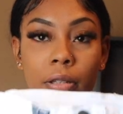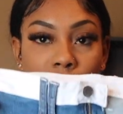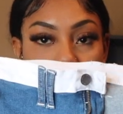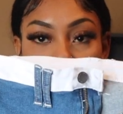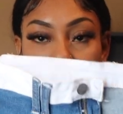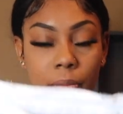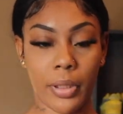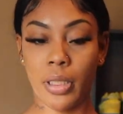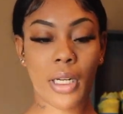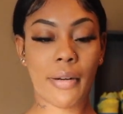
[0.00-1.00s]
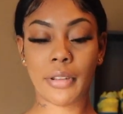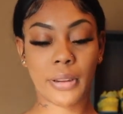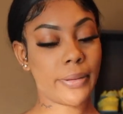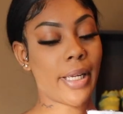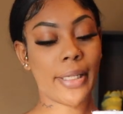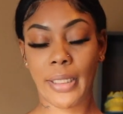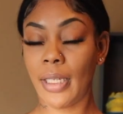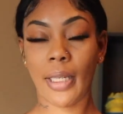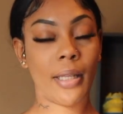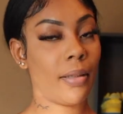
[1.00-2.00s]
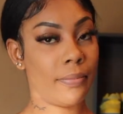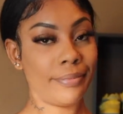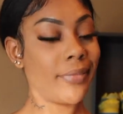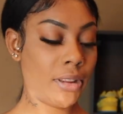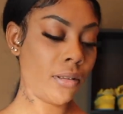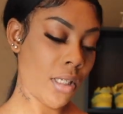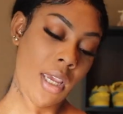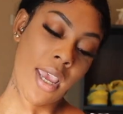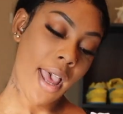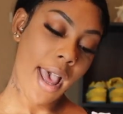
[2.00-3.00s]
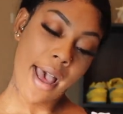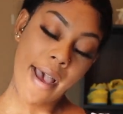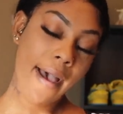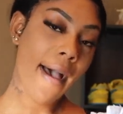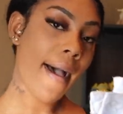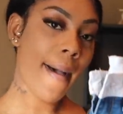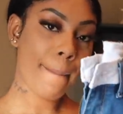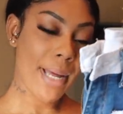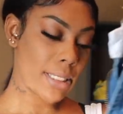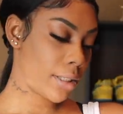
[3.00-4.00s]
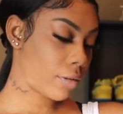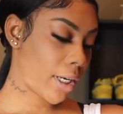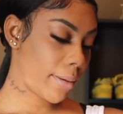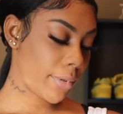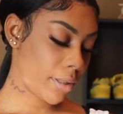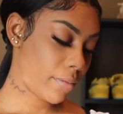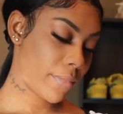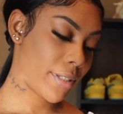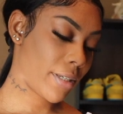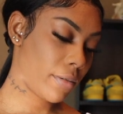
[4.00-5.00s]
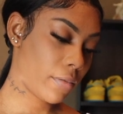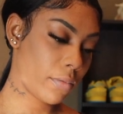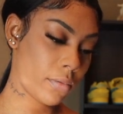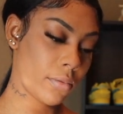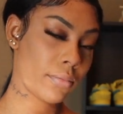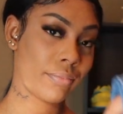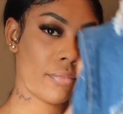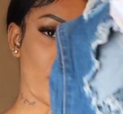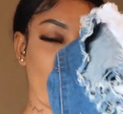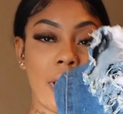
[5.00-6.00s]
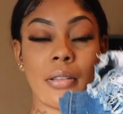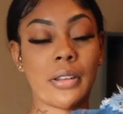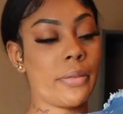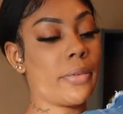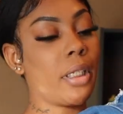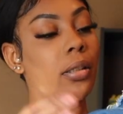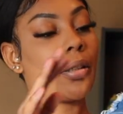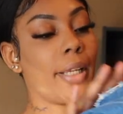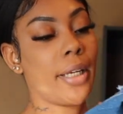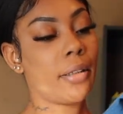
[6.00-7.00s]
on the blue for me that I was just like, yeah, um, I have to grab them. So we gonna see what they look